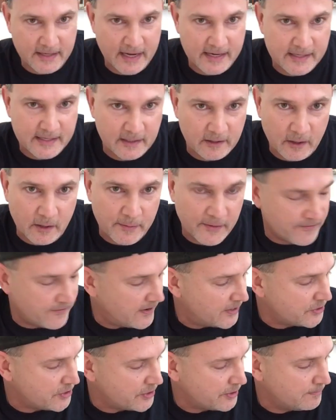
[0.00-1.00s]
it taste a little bit
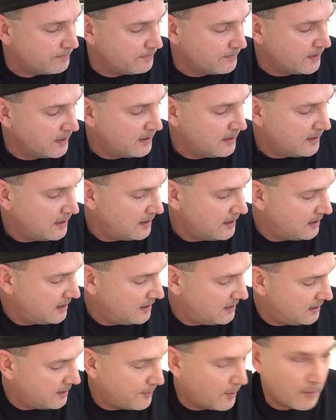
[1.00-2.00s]
fresher, a
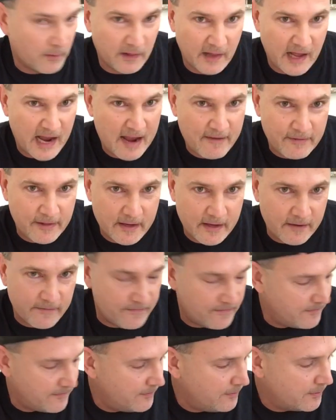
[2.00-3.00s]
bit more lively,
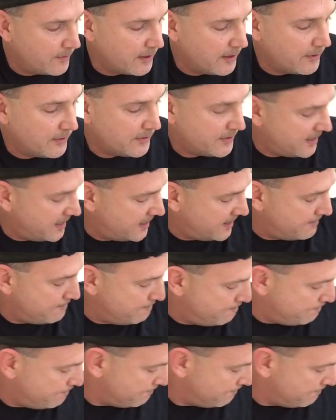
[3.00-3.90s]
if you could understand.